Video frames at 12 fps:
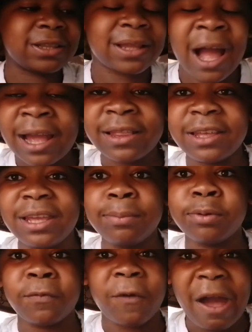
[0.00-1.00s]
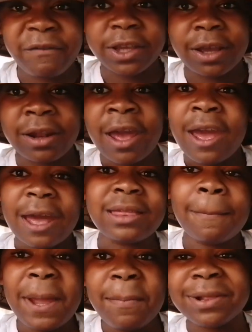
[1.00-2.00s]
it die, they keep reviving it, and
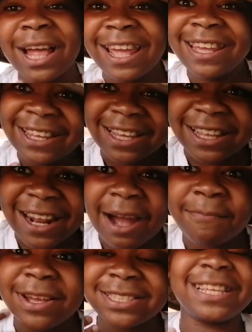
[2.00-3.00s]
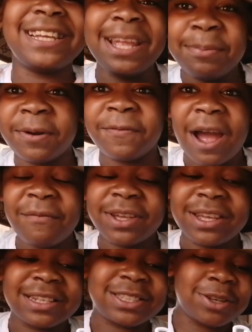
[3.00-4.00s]
the people are eating it up as they keep
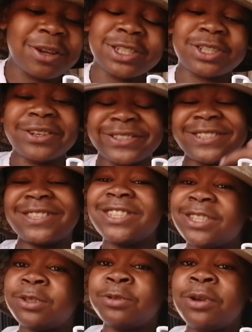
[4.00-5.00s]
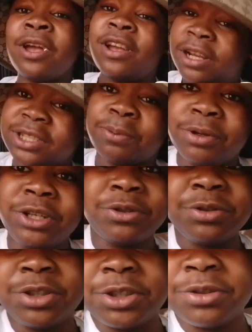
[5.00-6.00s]
reviving it. So it shows that this shoe is a pretty
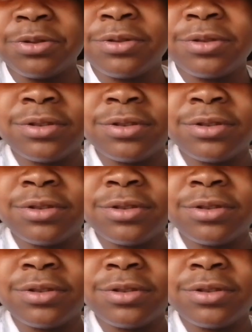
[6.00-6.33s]
cool shoe.